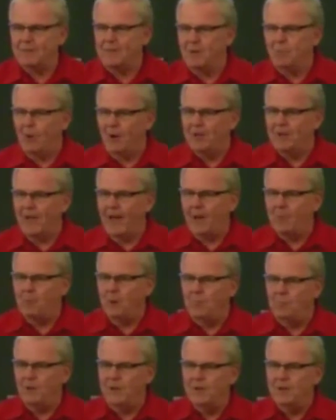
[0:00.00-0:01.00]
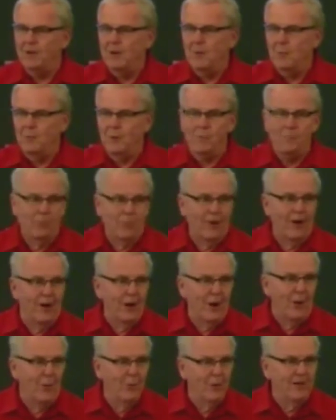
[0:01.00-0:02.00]
in one day when we, we pray
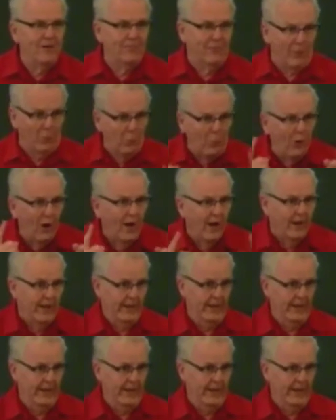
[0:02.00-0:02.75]
all week for one.